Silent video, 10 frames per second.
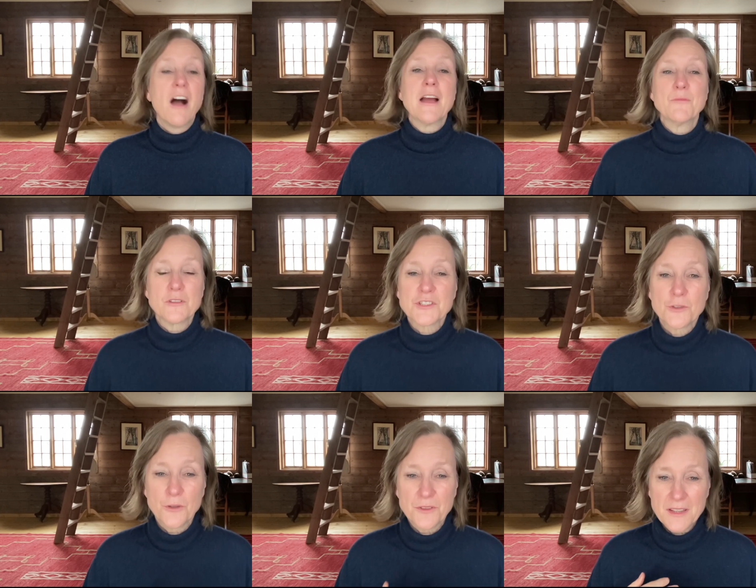I'm not
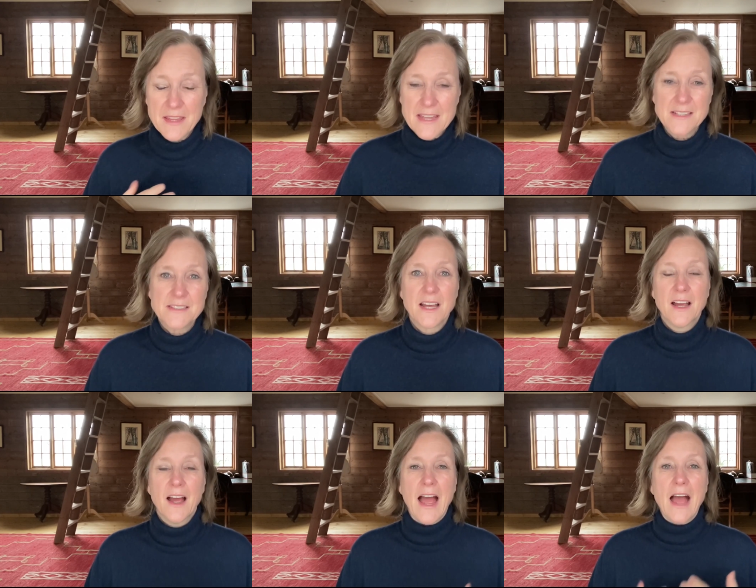sure that these
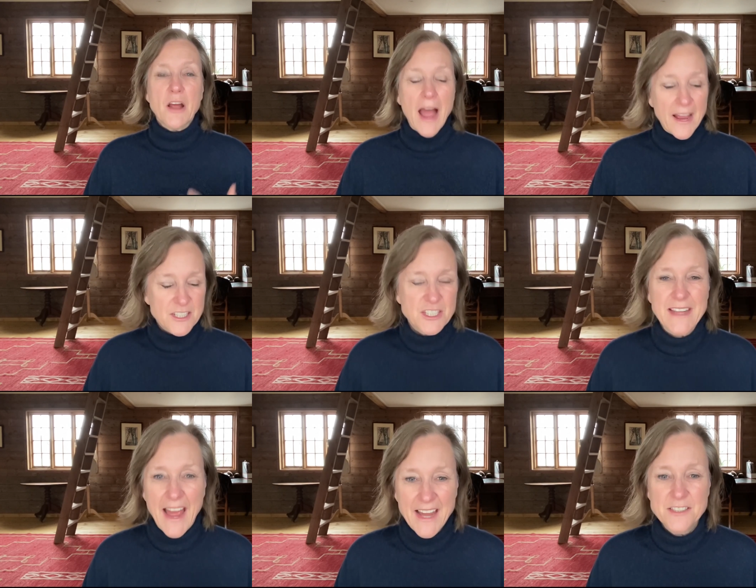
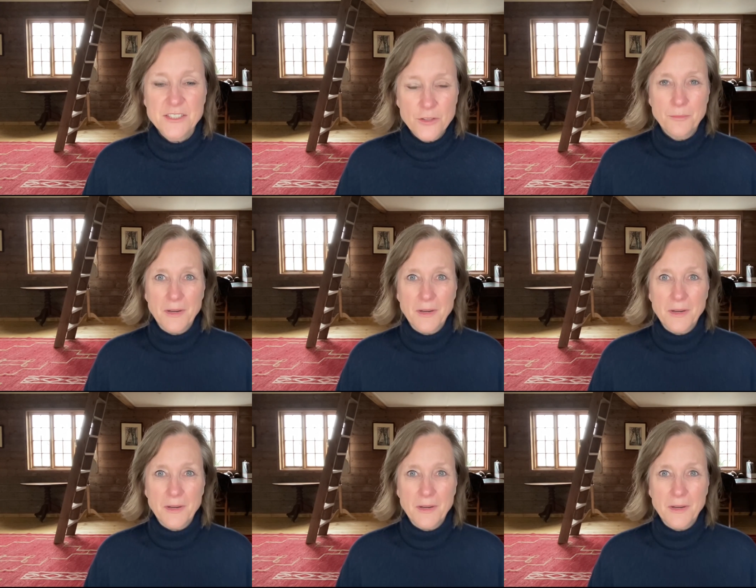actually add too